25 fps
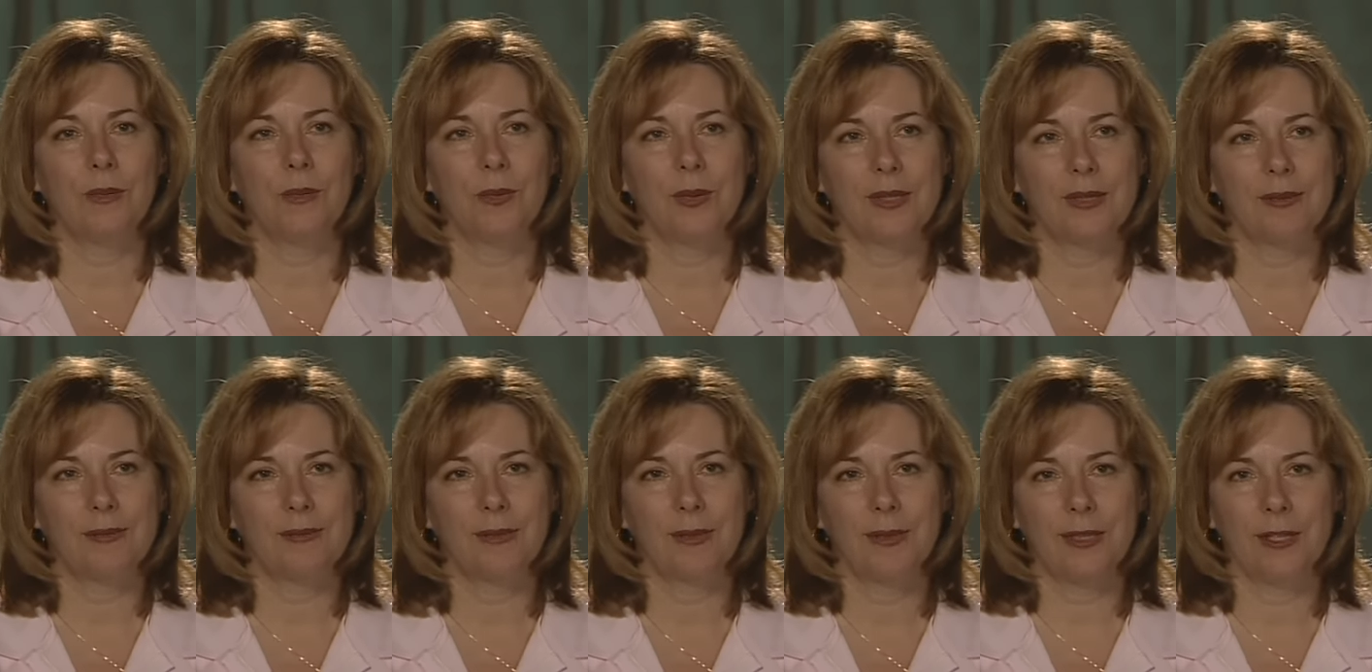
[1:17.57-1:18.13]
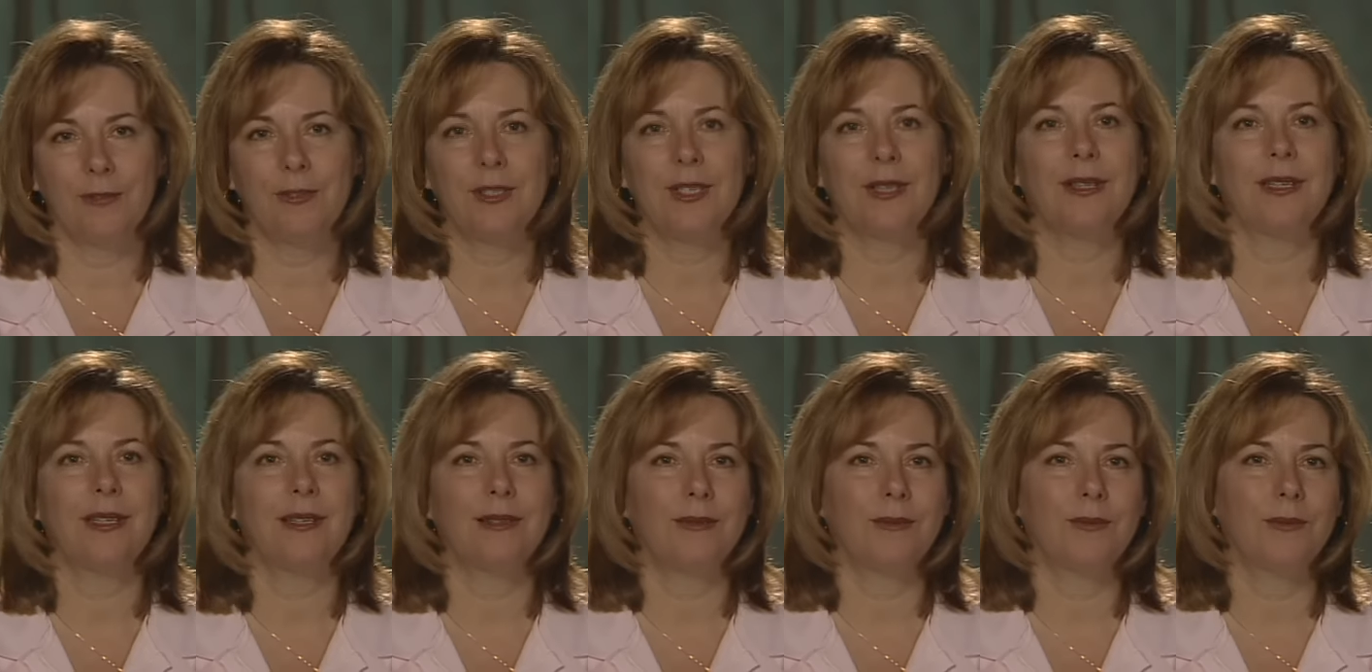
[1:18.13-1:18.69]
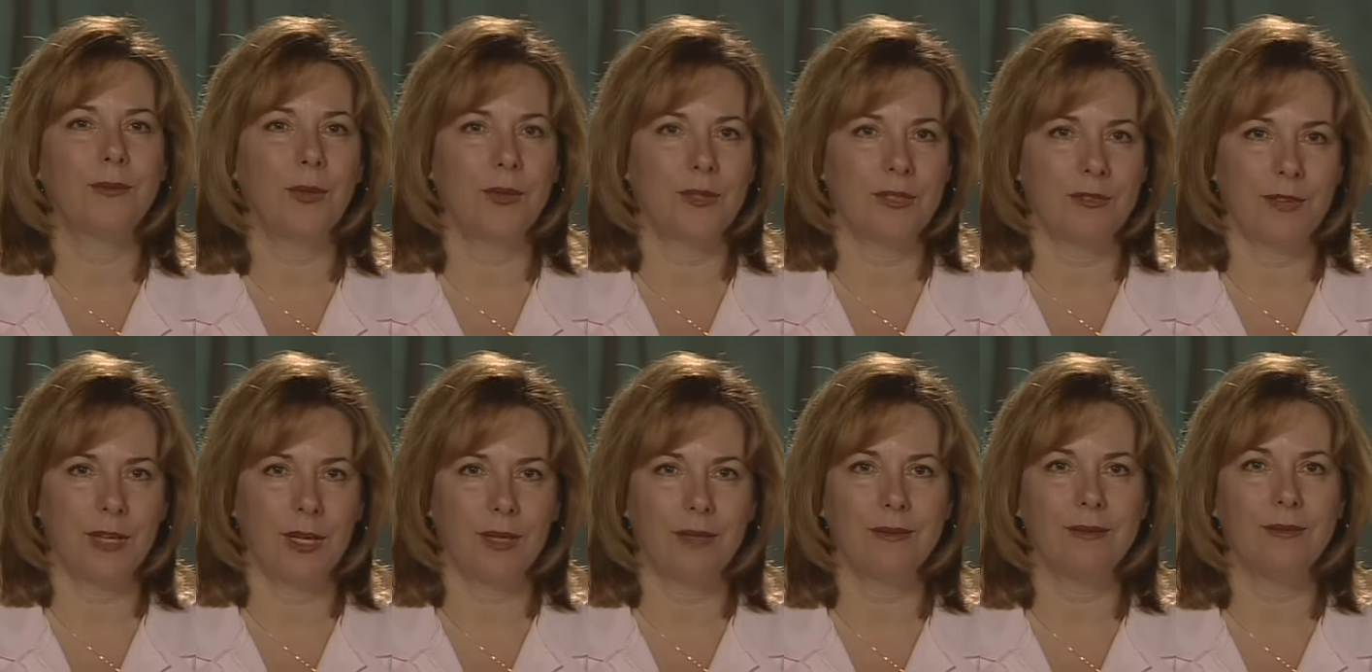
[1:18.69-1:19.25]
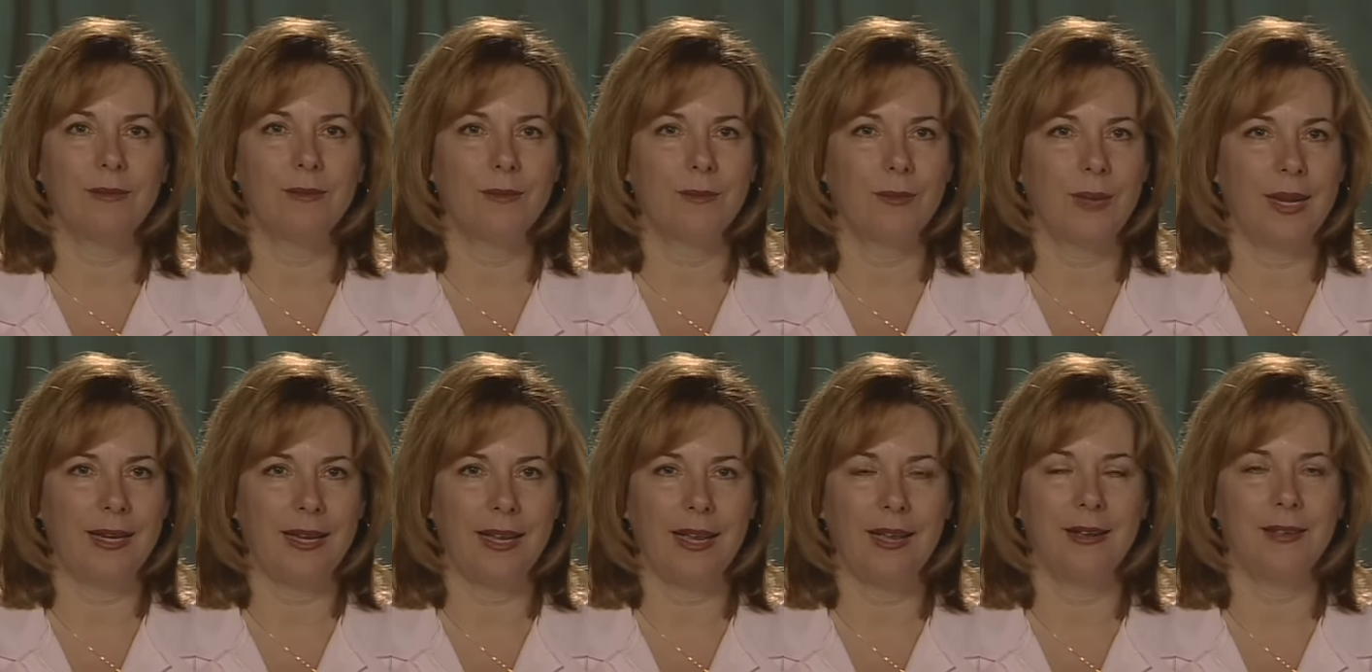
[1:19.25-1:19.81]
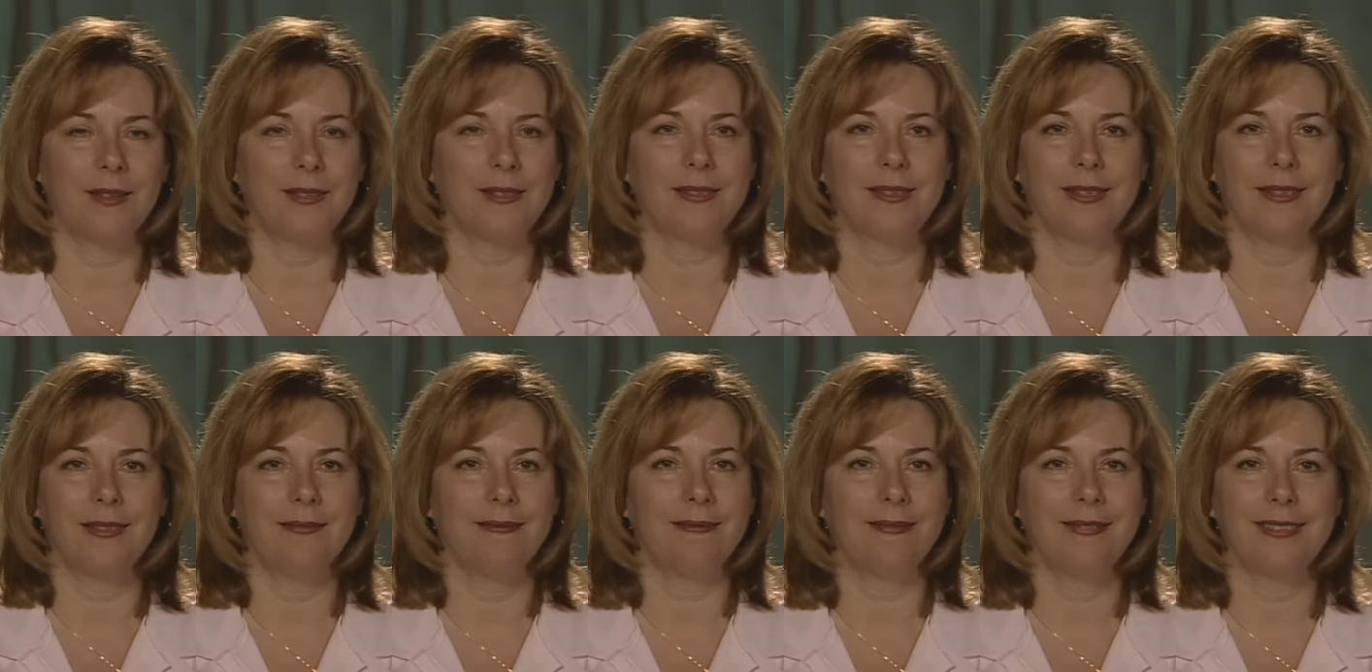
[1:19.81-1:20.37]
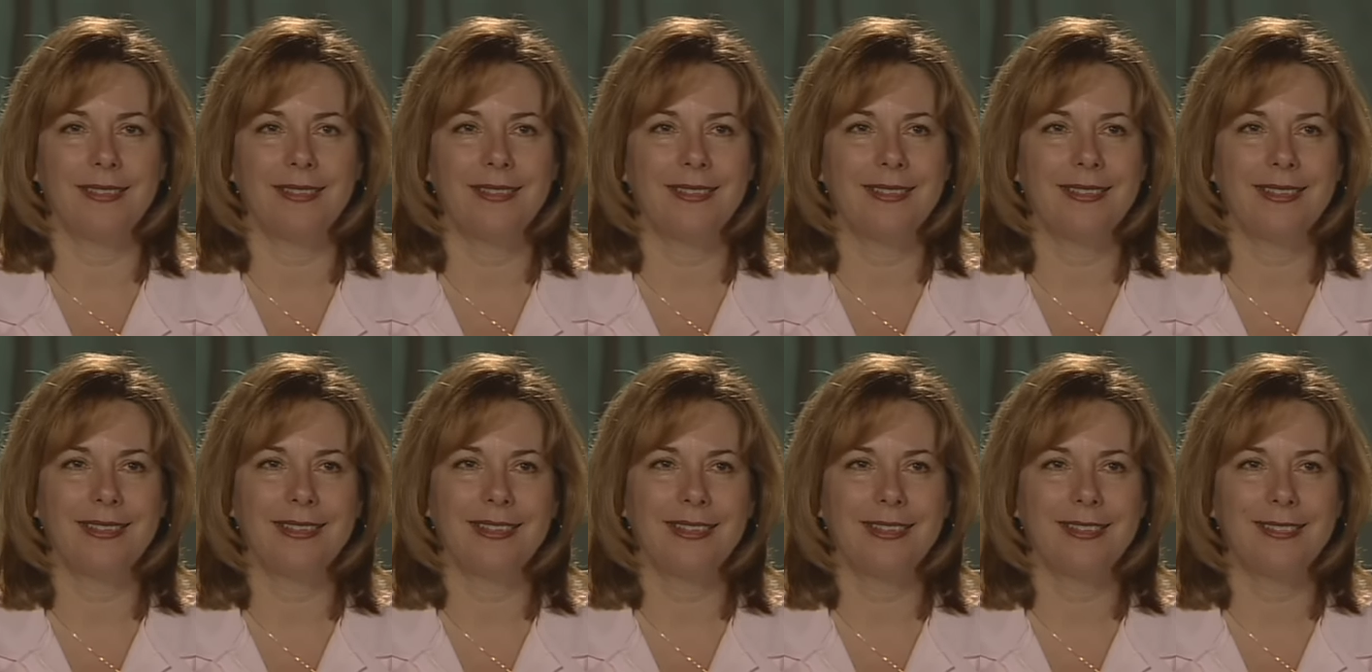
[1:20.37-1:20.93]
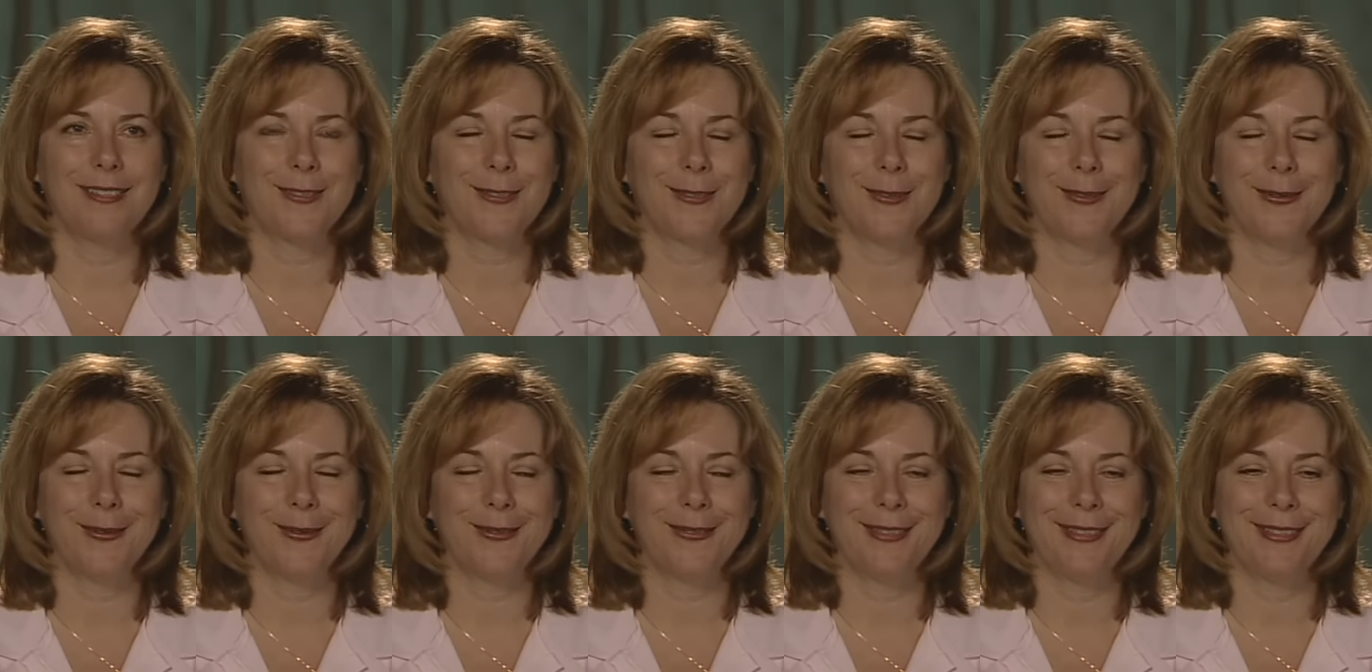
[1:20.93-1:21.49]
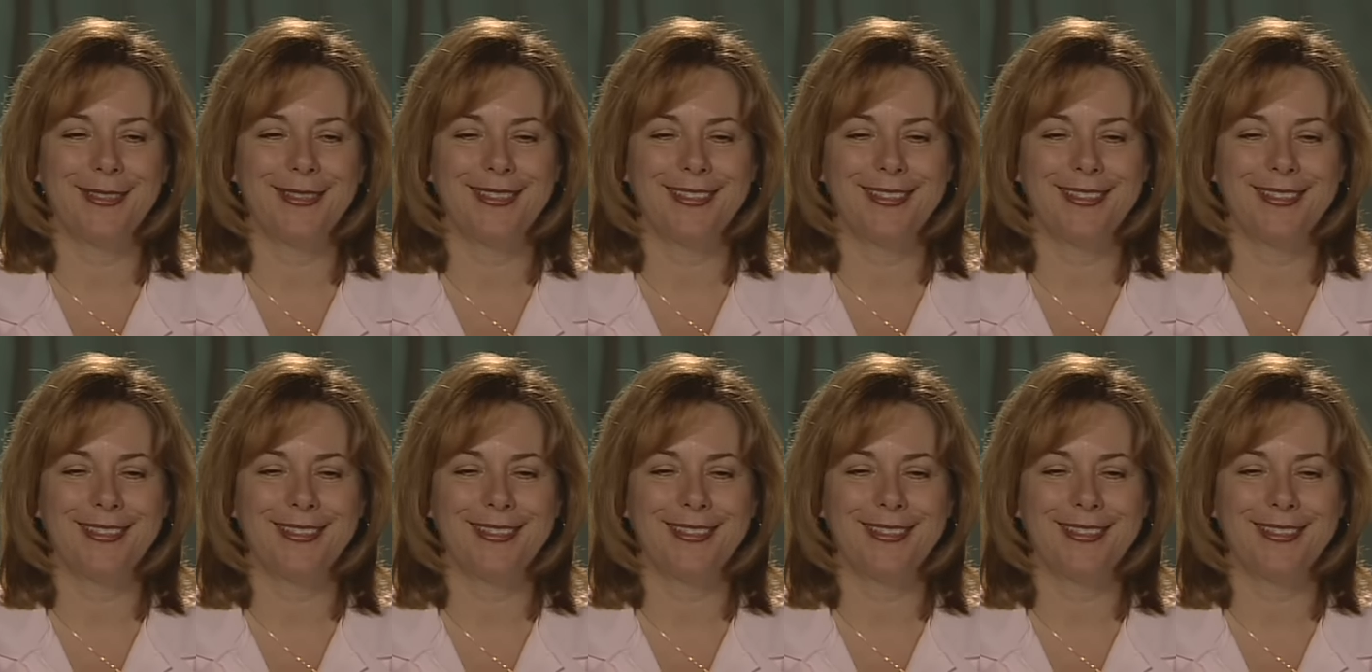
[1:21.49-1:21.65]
was lived in the Roosevelt White House, and so